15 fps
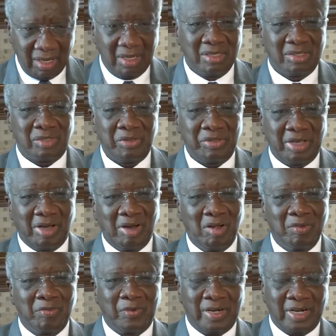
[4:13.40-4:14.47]
So they
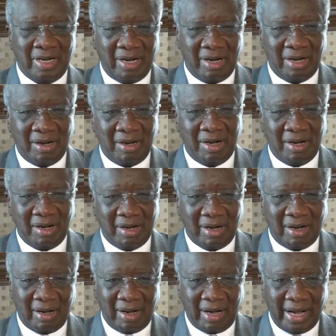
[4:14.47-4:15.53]
called for a
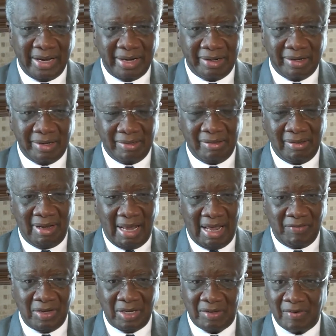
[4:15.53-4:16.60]
higher
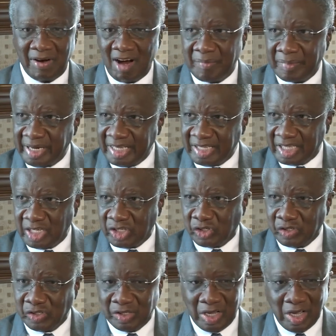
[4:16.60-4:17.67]
level of
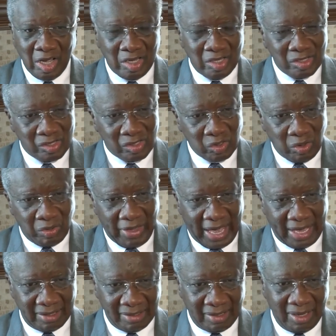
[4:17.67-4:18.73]
harmonization so
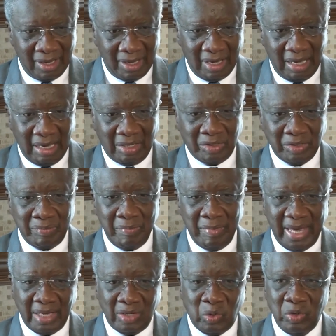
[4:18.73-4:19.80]
that it could
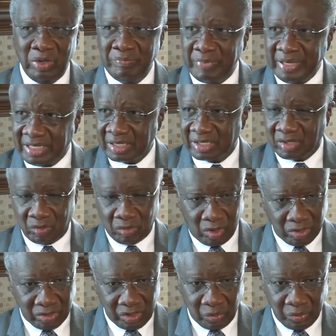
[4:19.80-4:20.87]
make doing business
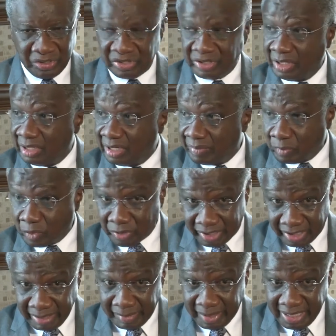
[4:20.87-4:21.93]
across the region a little more
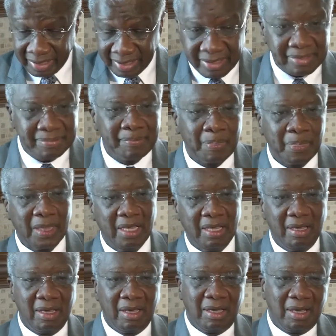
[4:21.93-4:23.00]
seamless.
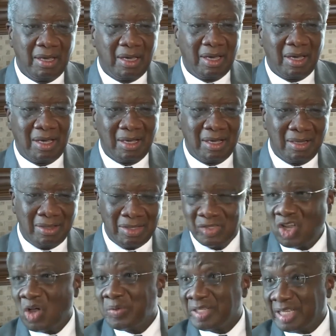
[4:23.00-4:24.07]
There's
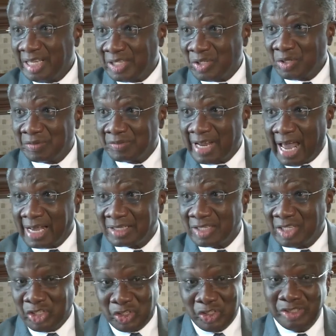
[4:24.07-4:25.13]
always the issue of
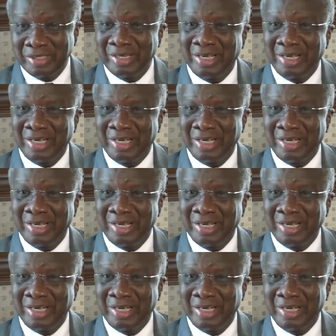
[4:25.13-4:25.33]
taxation.